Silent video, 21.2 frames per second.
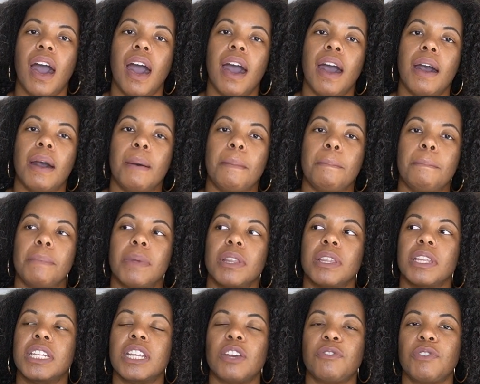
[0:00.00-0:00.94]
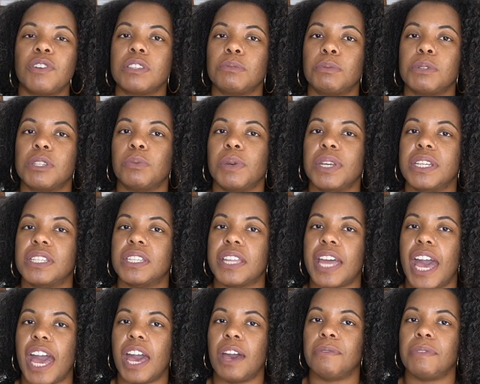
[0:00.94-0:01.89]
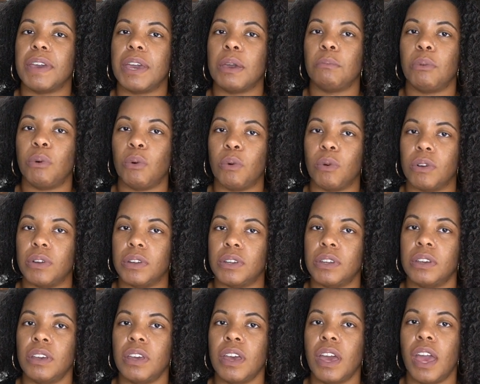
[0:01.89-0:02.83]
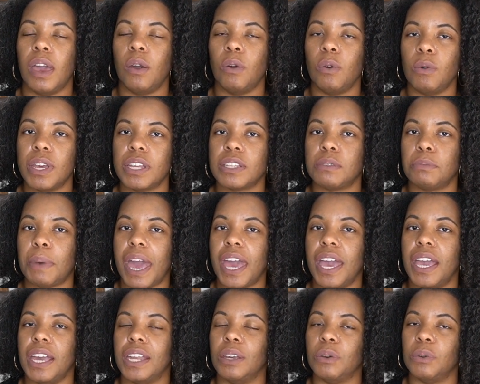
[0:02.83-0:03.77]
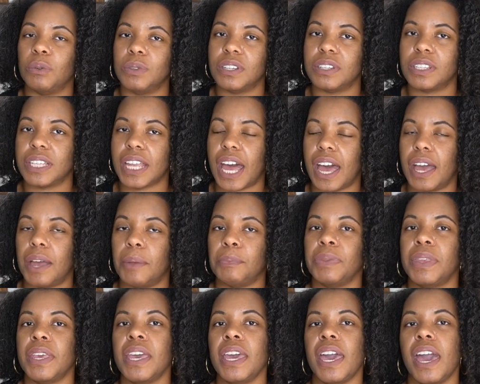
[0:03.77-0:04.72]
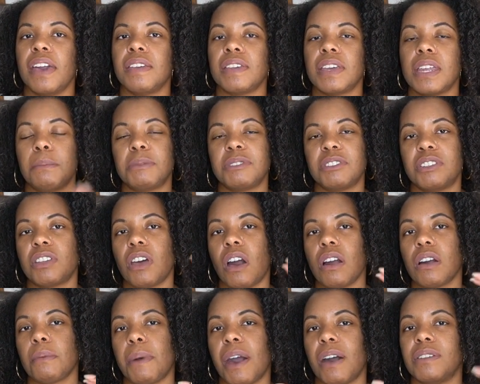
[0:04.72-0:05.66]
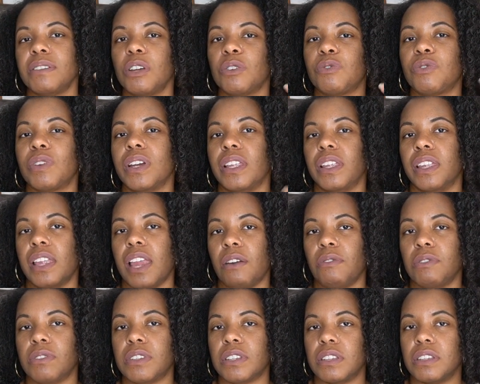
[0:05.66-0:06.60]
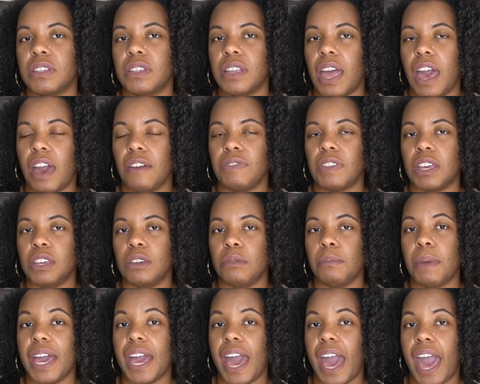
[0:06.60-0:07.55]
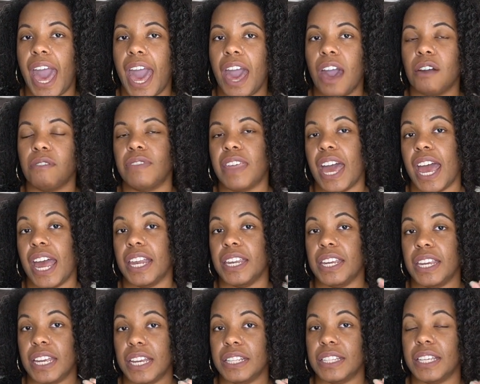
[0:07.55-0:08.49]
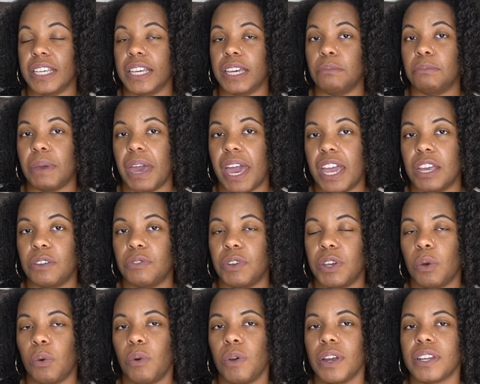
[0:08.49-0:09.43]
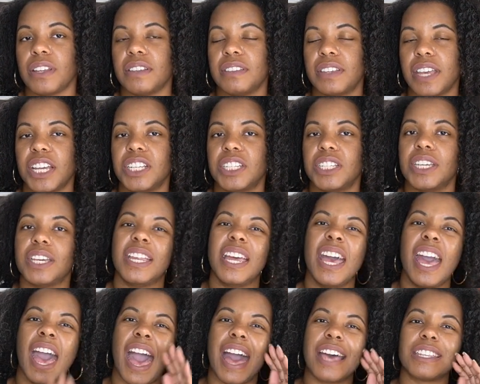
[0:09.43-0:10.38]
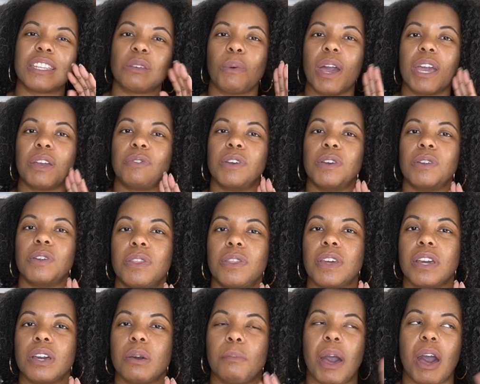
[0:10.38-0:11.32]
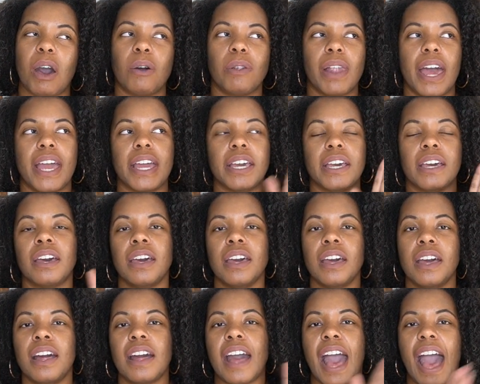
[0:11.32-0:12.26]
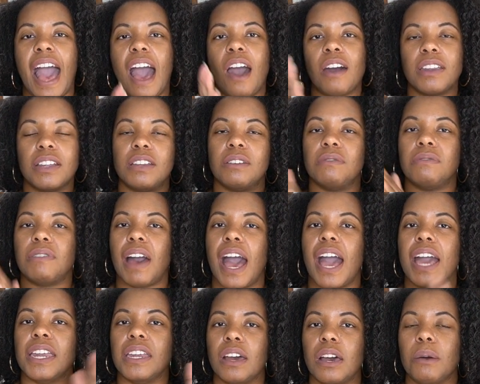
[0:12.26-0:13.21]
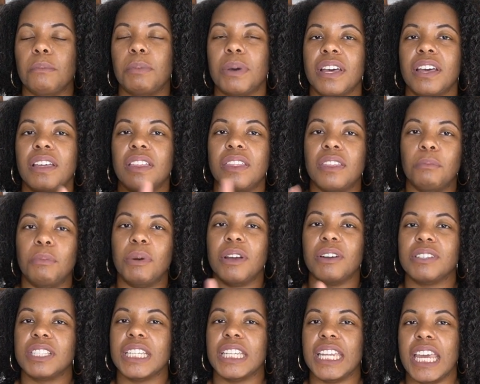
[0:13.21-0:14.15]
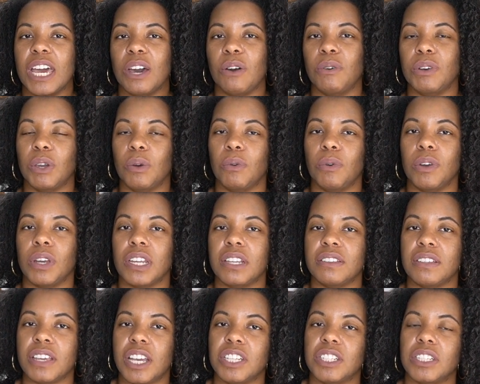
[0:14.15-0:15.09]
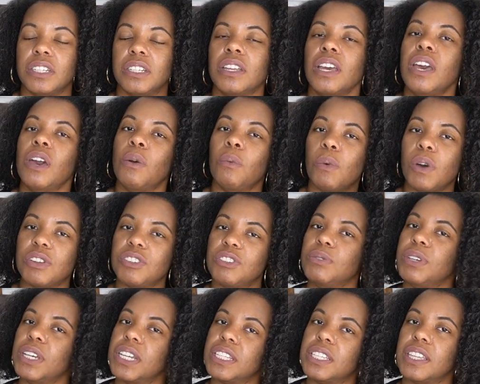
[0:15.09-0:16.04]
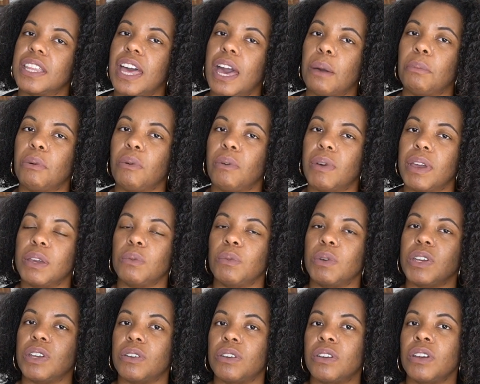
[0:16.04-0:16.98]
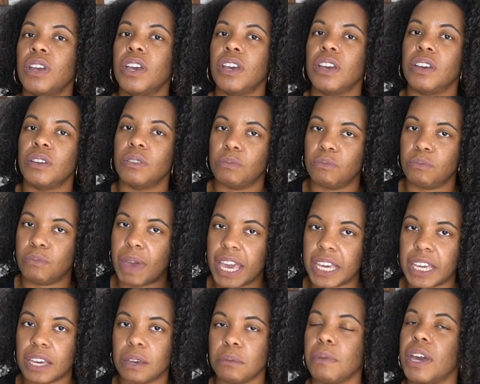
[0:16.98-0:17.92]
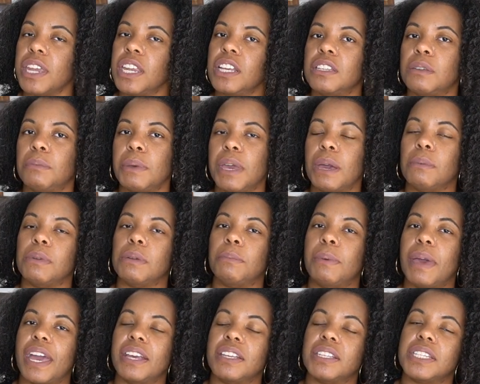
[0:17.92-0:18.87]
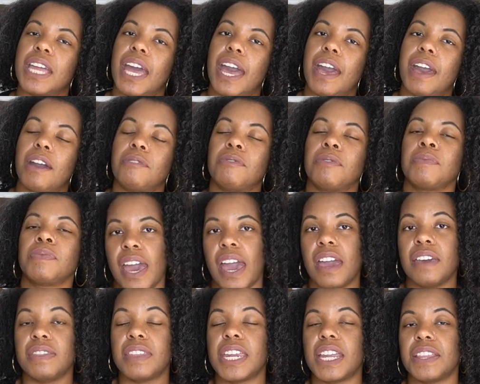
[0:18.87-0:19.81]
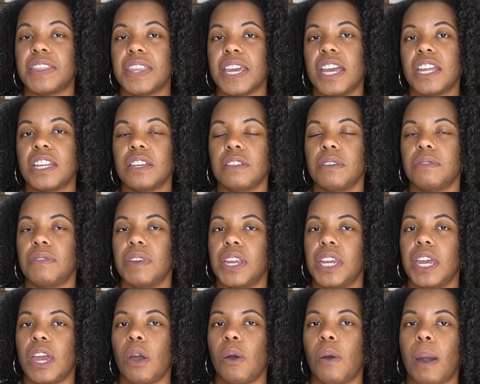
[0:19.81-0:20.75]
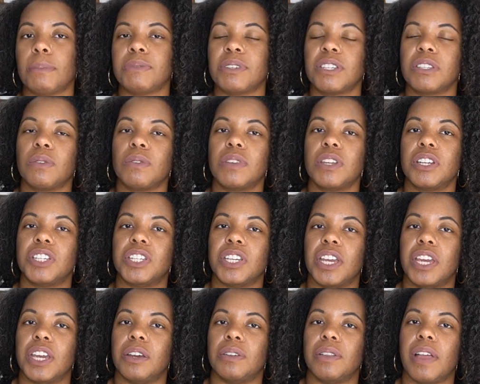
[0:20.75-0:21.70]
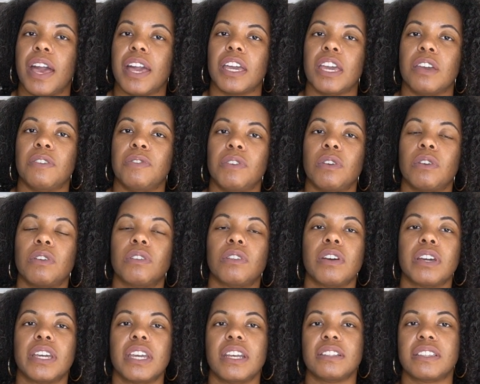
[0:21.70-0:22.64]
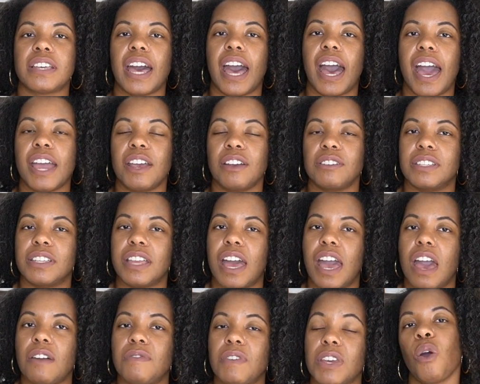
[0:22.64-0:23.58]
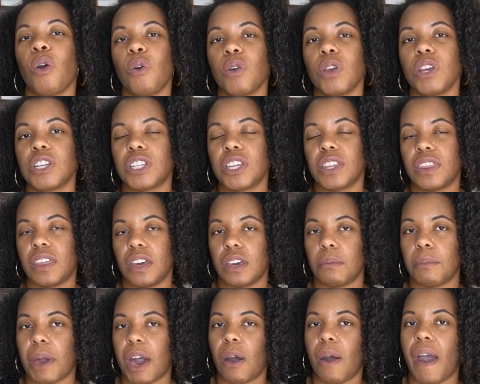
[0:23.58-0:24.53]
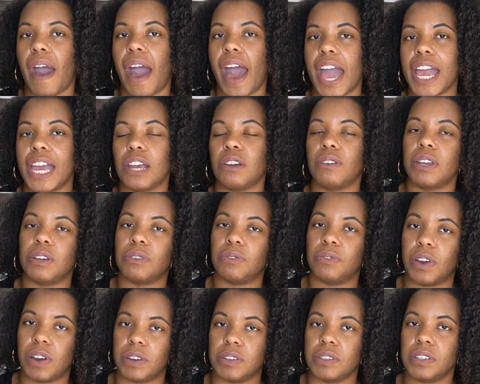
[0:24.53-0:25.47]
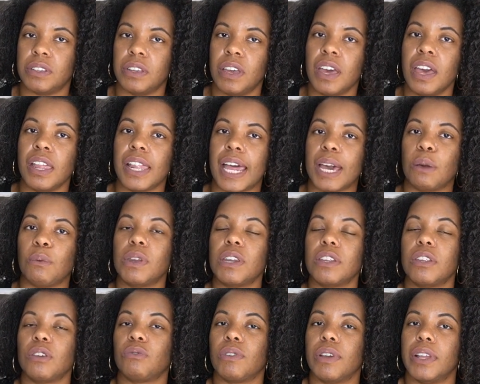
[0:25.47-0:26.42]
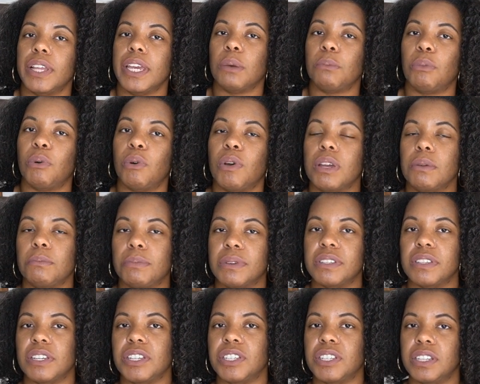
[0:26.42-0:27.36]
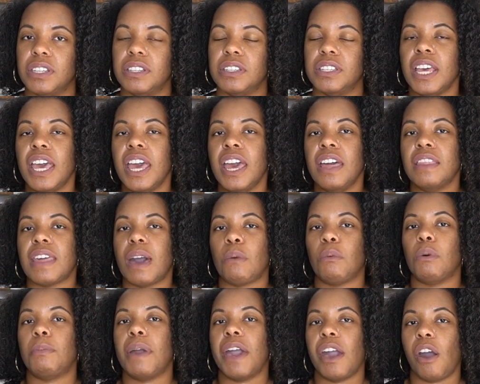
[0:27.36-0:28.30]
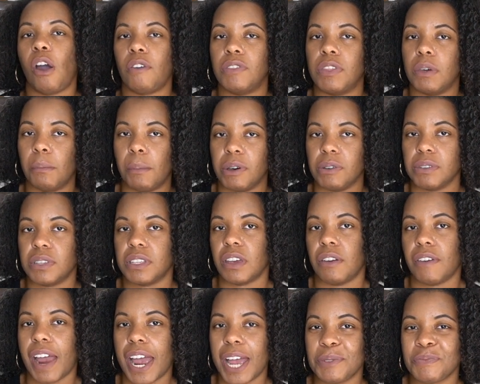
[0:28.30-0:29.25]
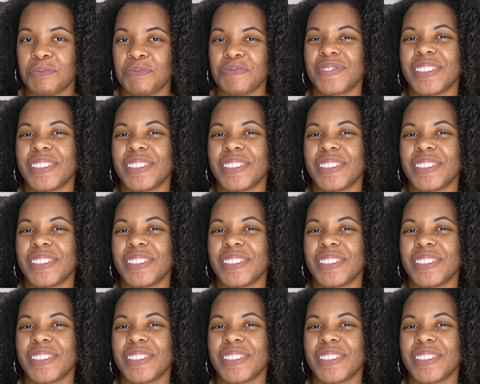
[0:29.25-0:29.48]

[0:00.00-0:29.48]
um, the difference between staff and board and who gets paid and who does not. And then I'm gonna just talk about different levels of staff that you may have that need to get paid for your organization as a way for think about like, how to divide up the personnel in your organization once you get to that point where you're making money to be able to pay staff. And then at the end of the video, I'm just gonna share like if you're looking to hire staff, who you should think about hiring first. Like what are the really important positions that will pay off the most, all right?